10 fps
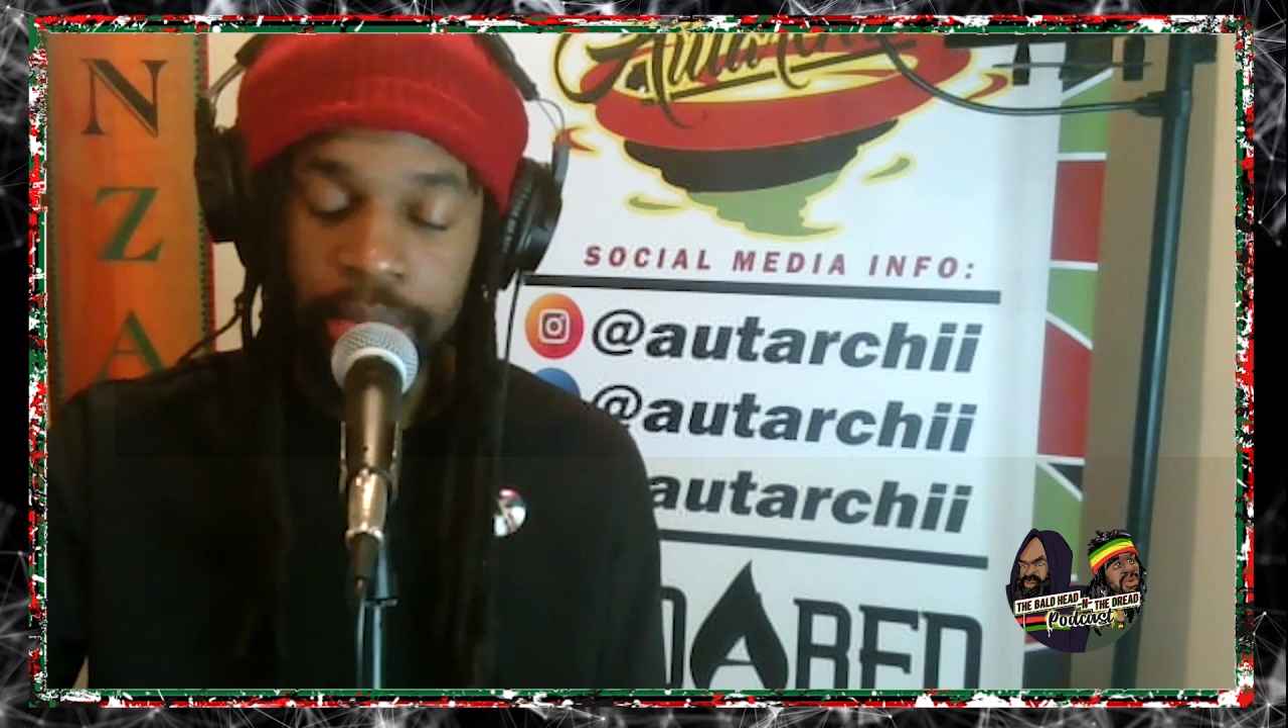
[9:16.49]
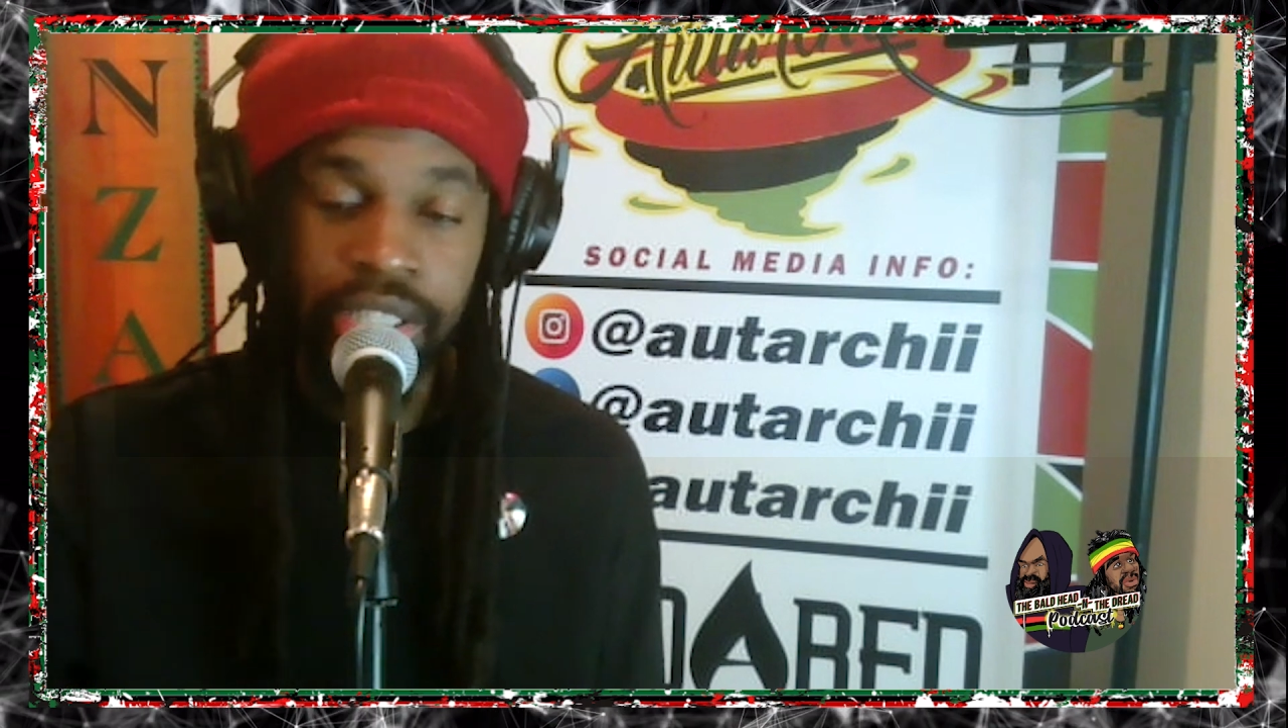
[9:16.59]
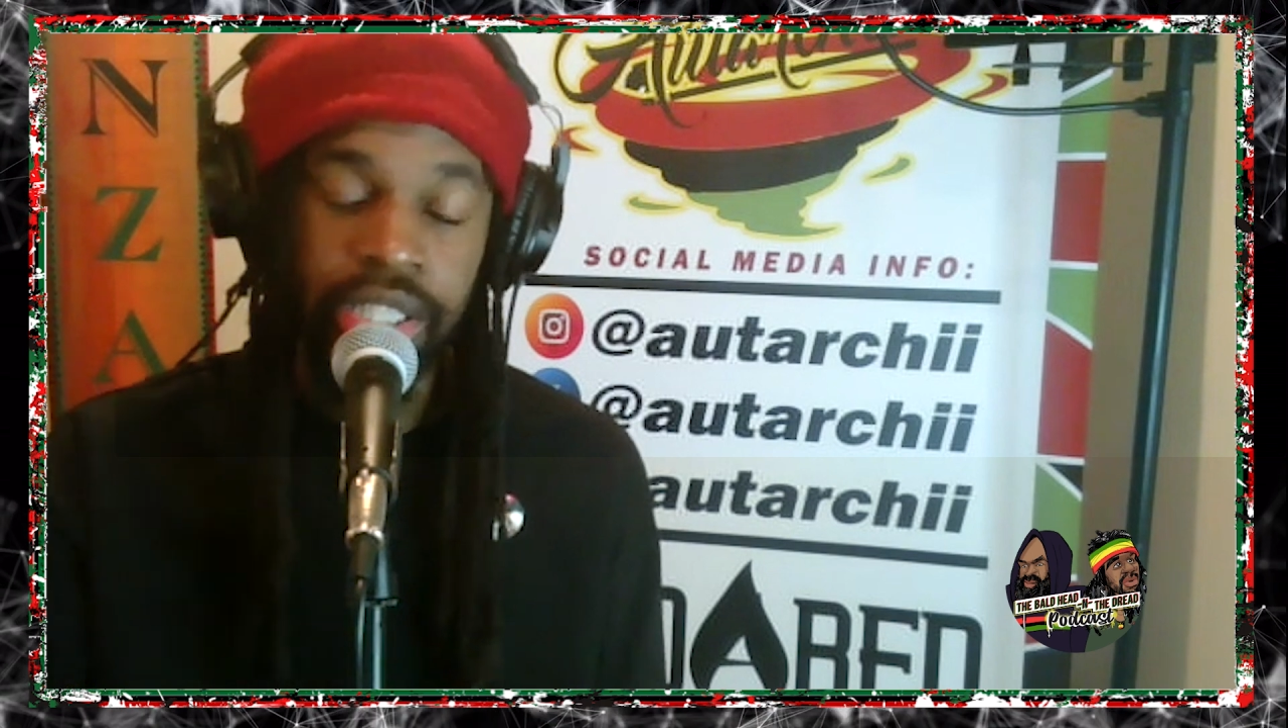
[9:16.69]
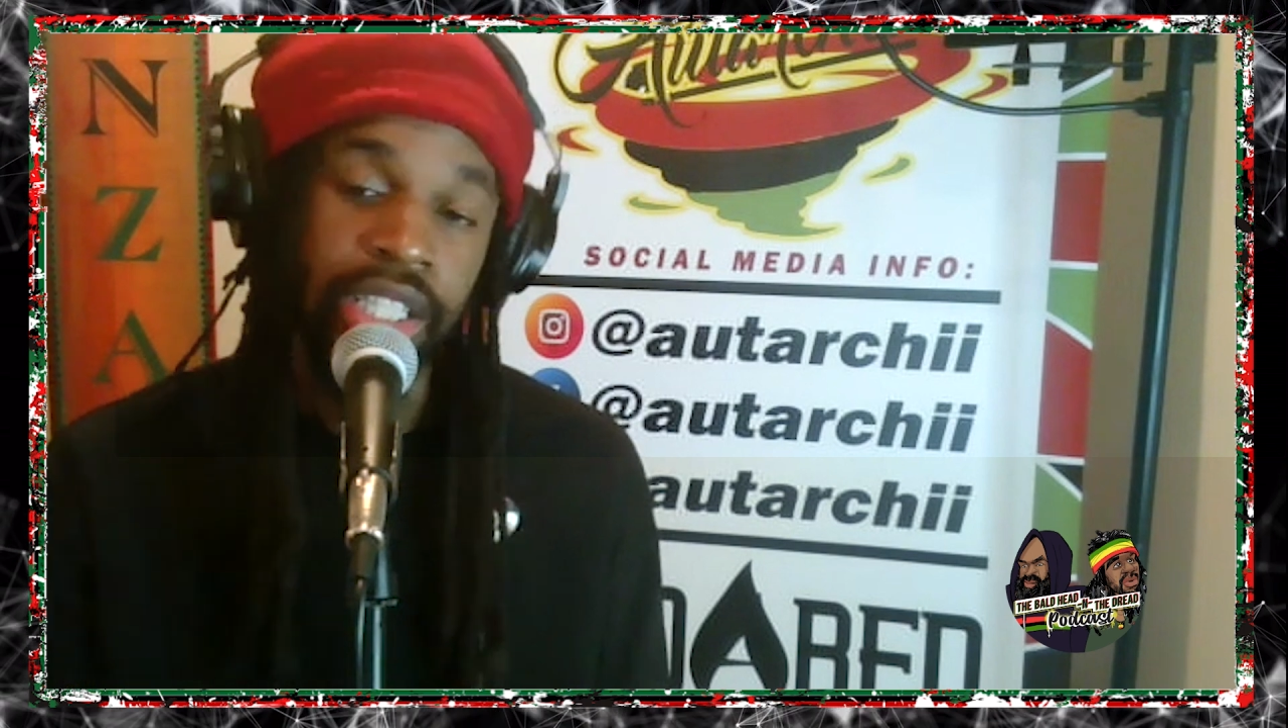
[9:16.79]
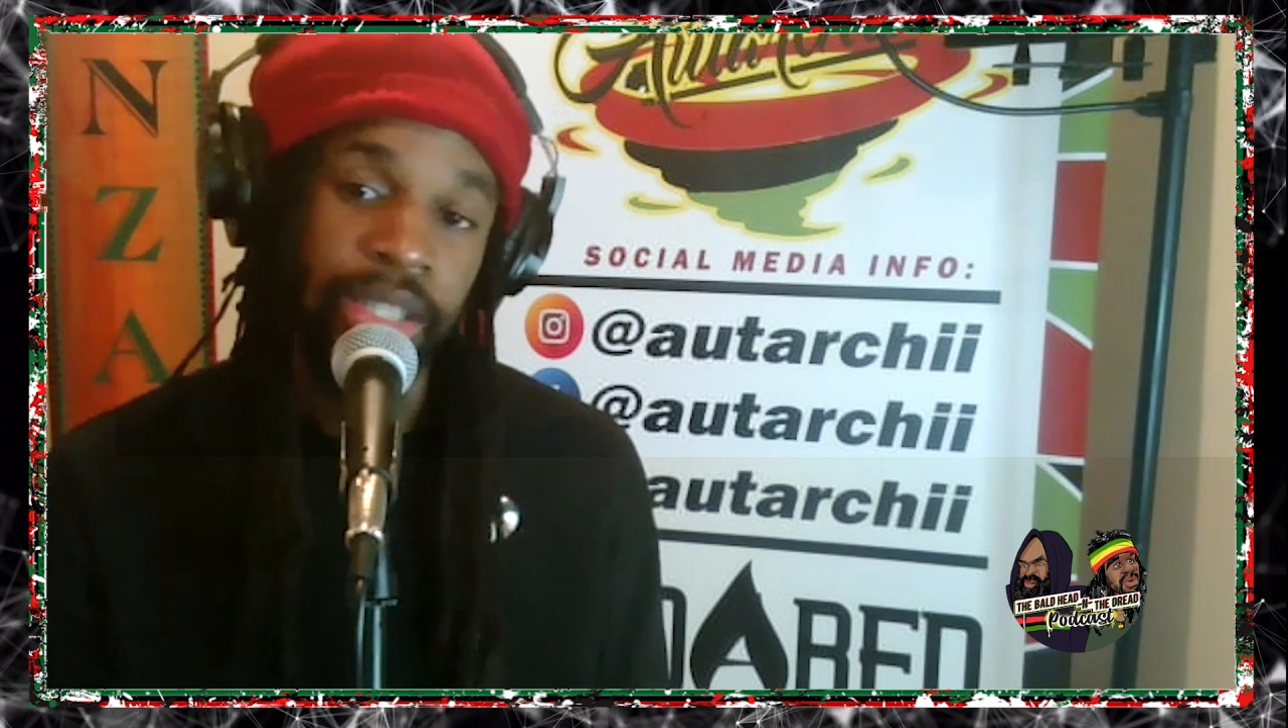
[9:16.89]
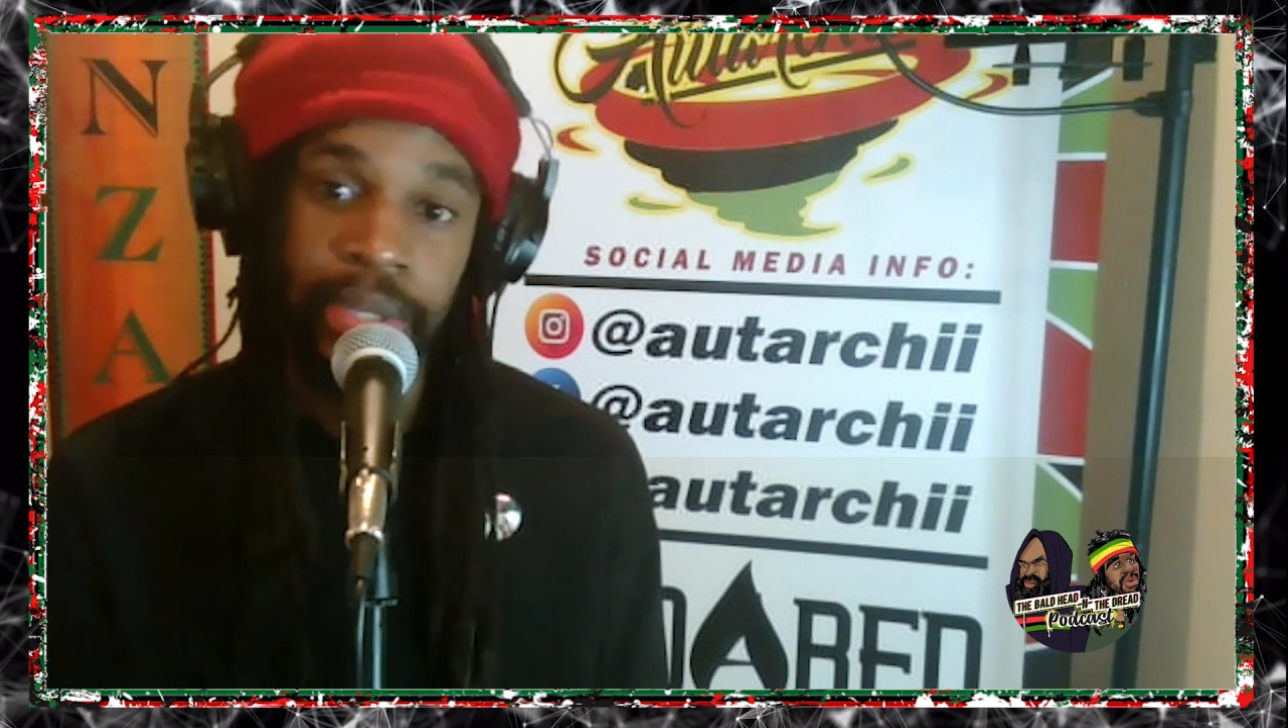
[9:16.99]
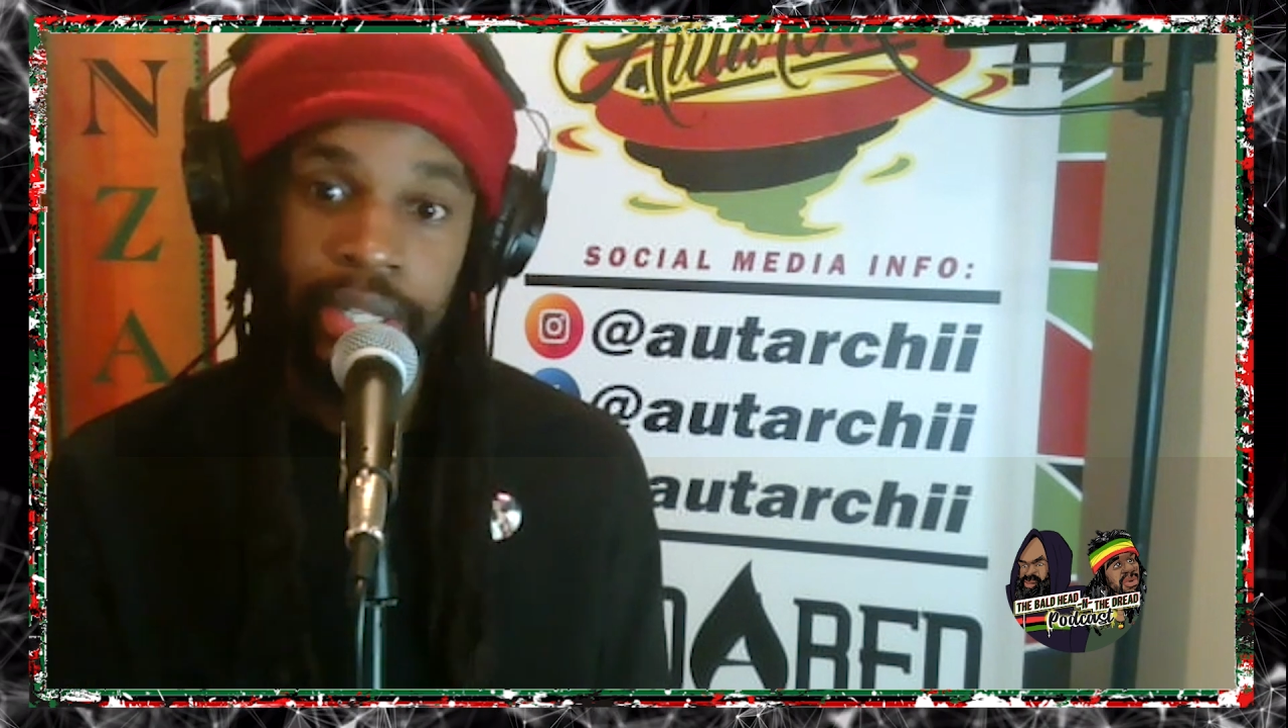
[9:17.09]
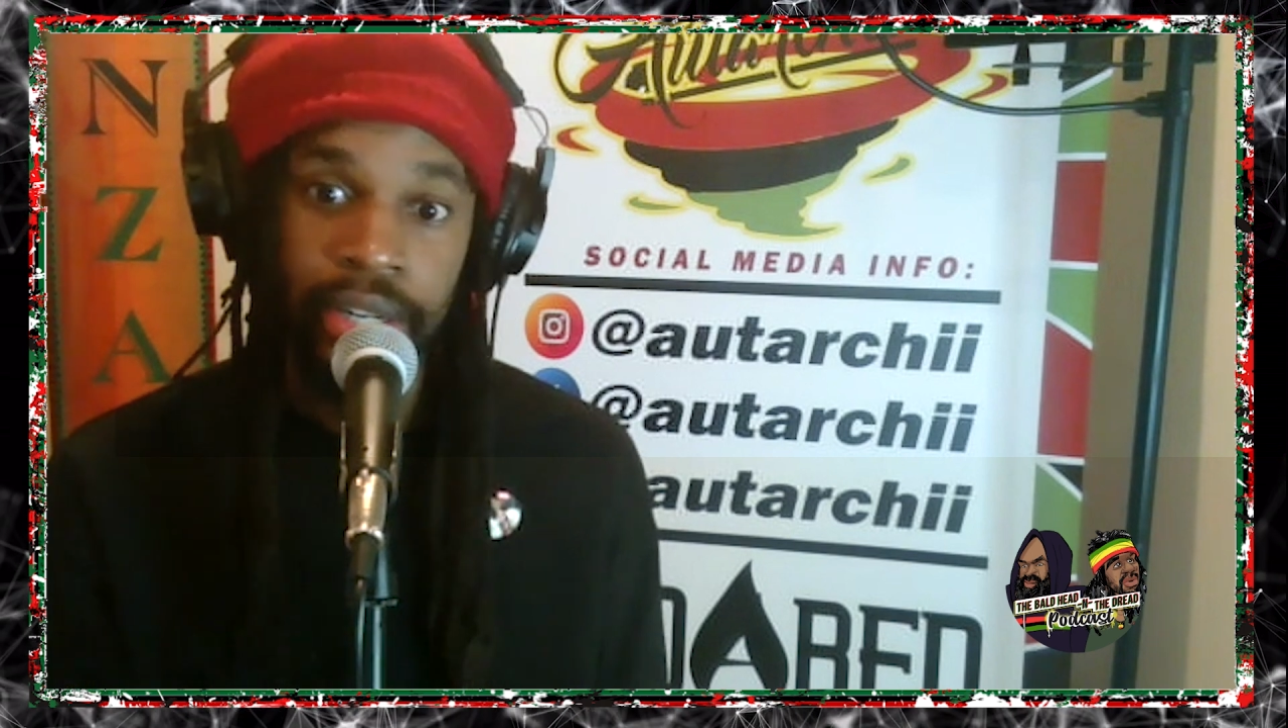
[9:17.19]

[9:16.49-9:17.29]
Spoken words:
Shakespeare